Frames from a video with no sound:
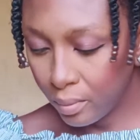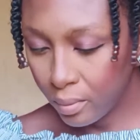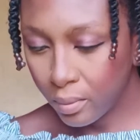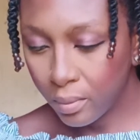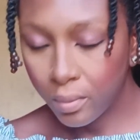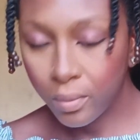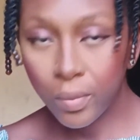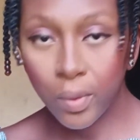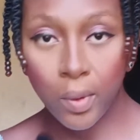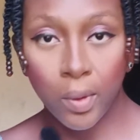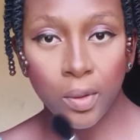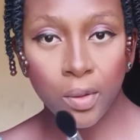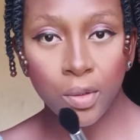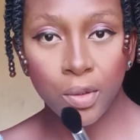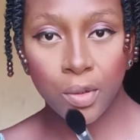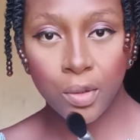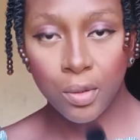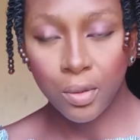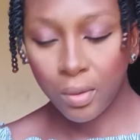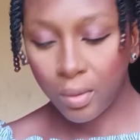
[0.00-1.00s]

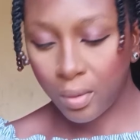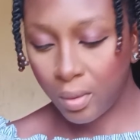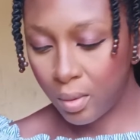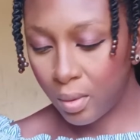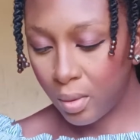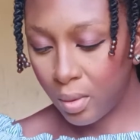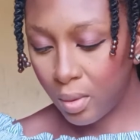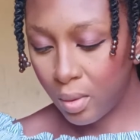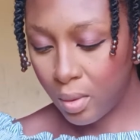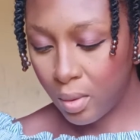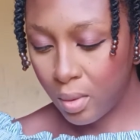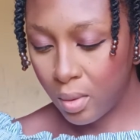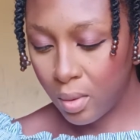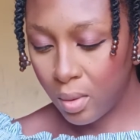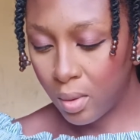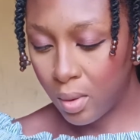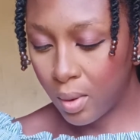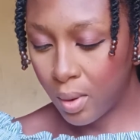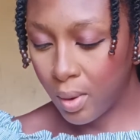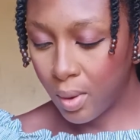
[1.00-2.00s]
brush,
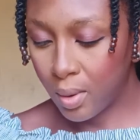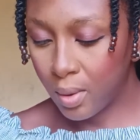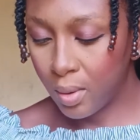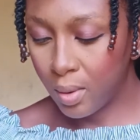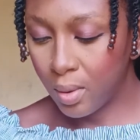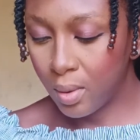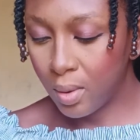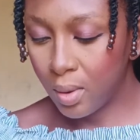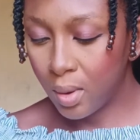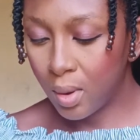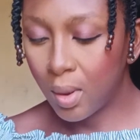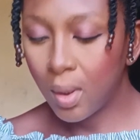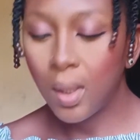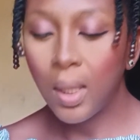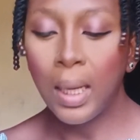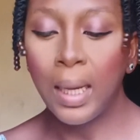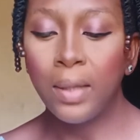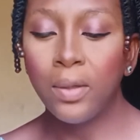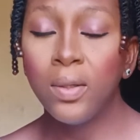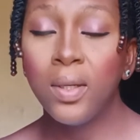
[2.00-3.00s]
and I
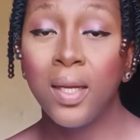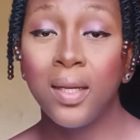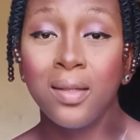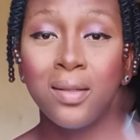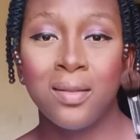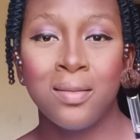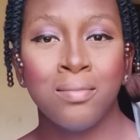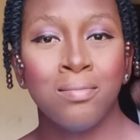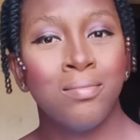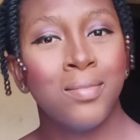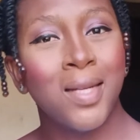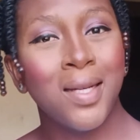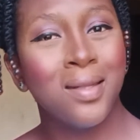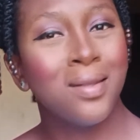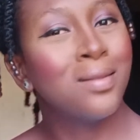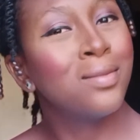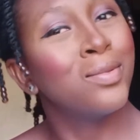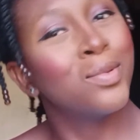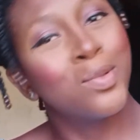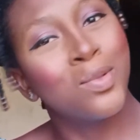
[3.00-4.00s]
don't like
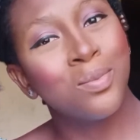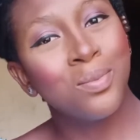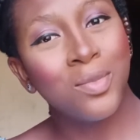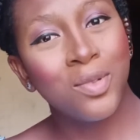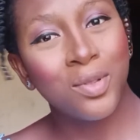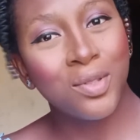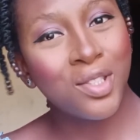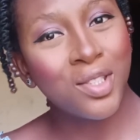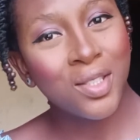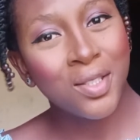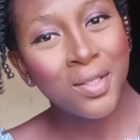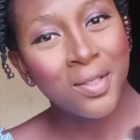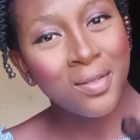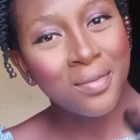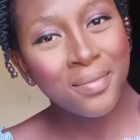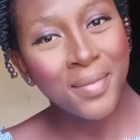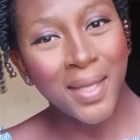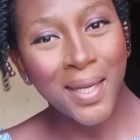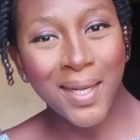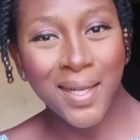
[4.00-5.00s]
too much
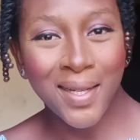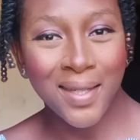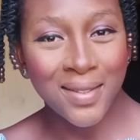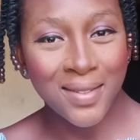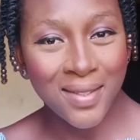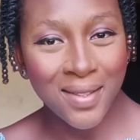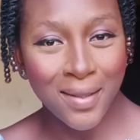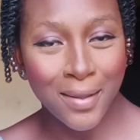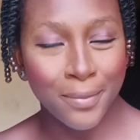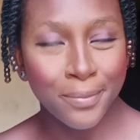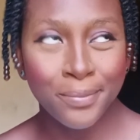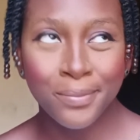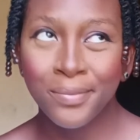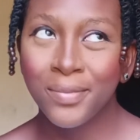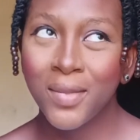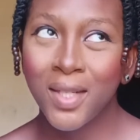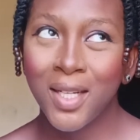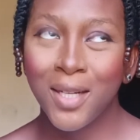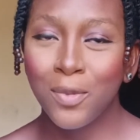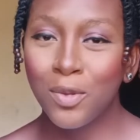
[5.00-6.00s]
highlighter.
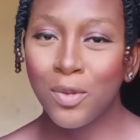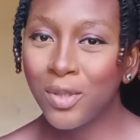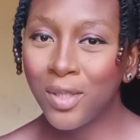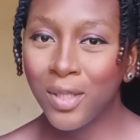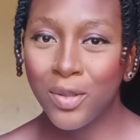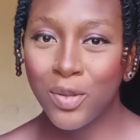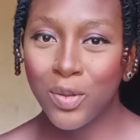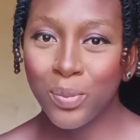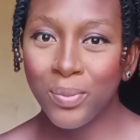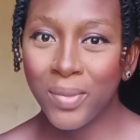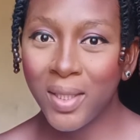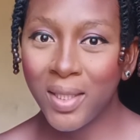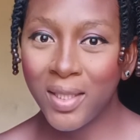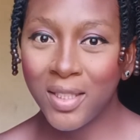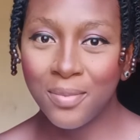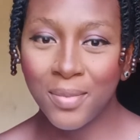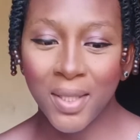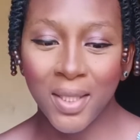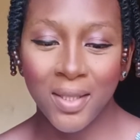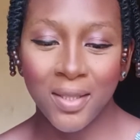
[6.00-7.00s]
I'm not trying to blind
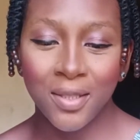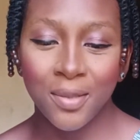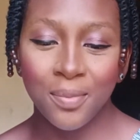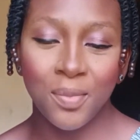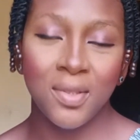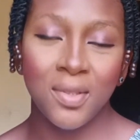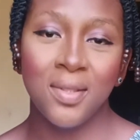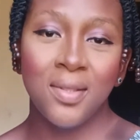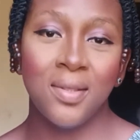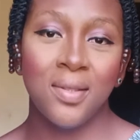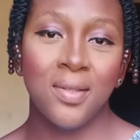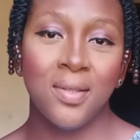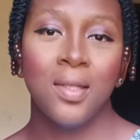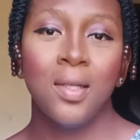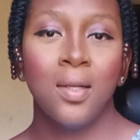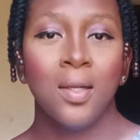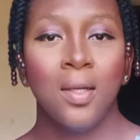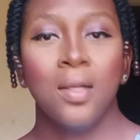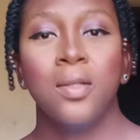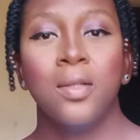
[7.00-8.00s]
my enemies.
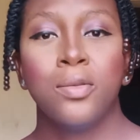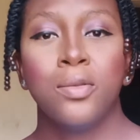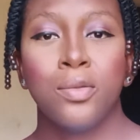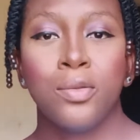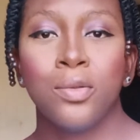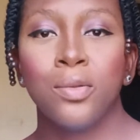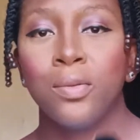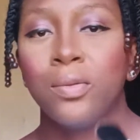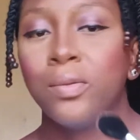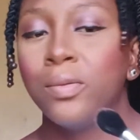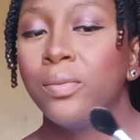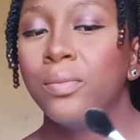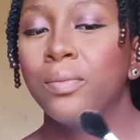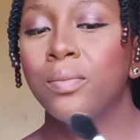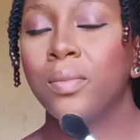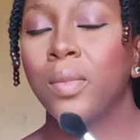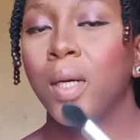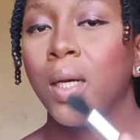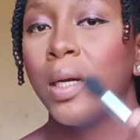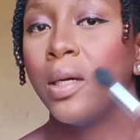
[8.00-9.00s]
So
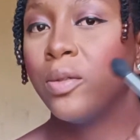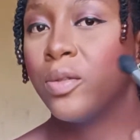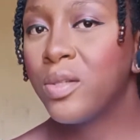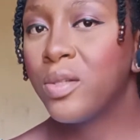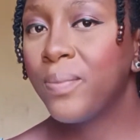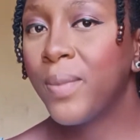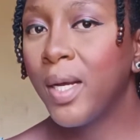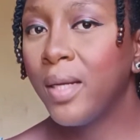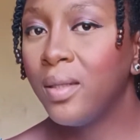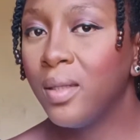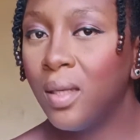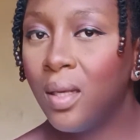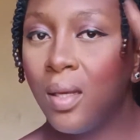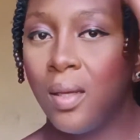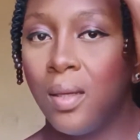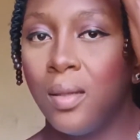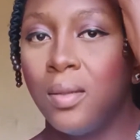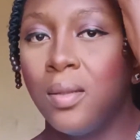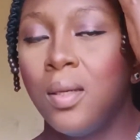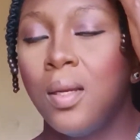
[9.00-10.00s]
I'll smile
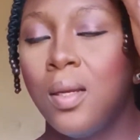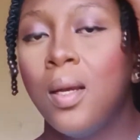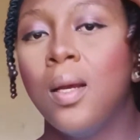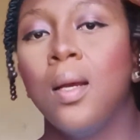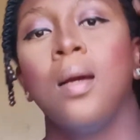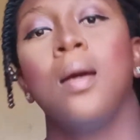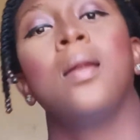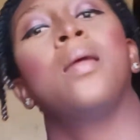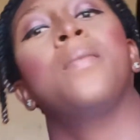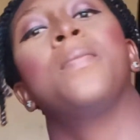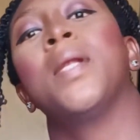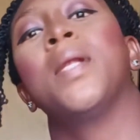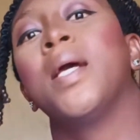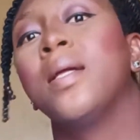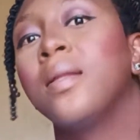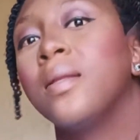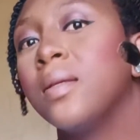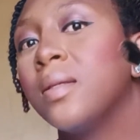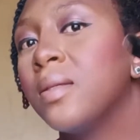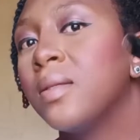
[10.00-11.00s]
again and apply
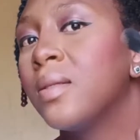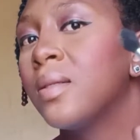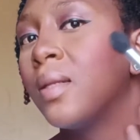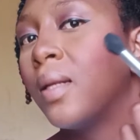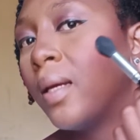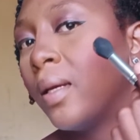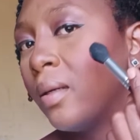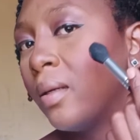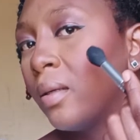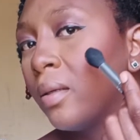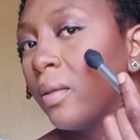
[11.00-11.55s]
this like